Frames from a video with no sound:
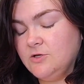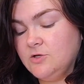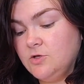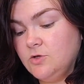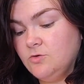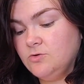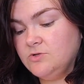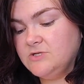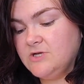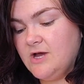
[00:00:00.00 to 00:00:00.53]
a
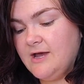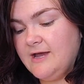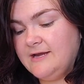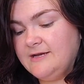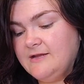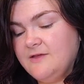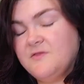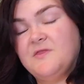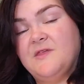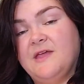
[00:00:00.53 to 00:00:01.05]

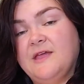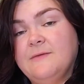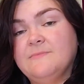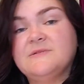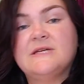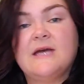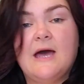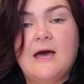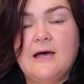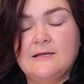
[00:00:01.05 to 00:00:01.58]

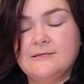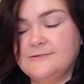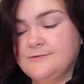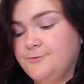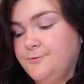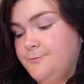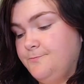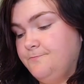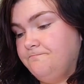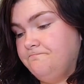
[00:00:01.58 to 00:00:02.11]
Yuletide-themed
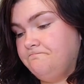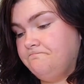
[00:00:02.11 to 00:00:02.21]
castle.